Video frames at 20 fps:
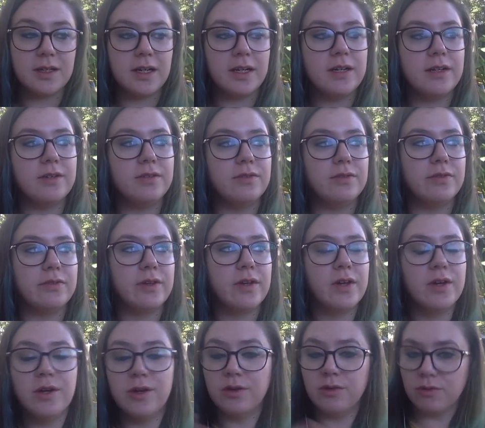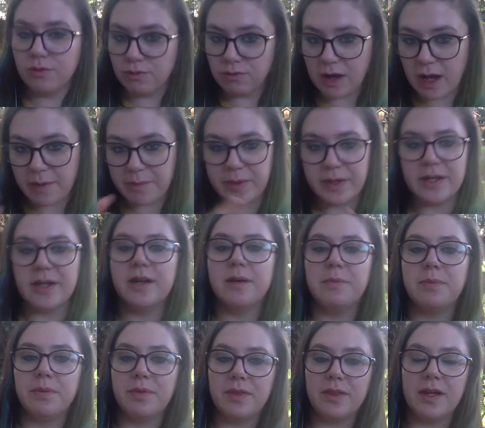kind of wrapping up
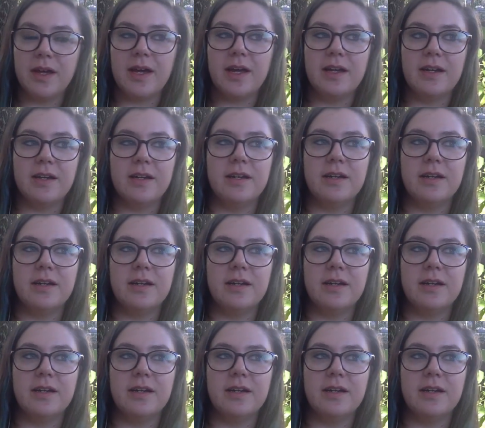that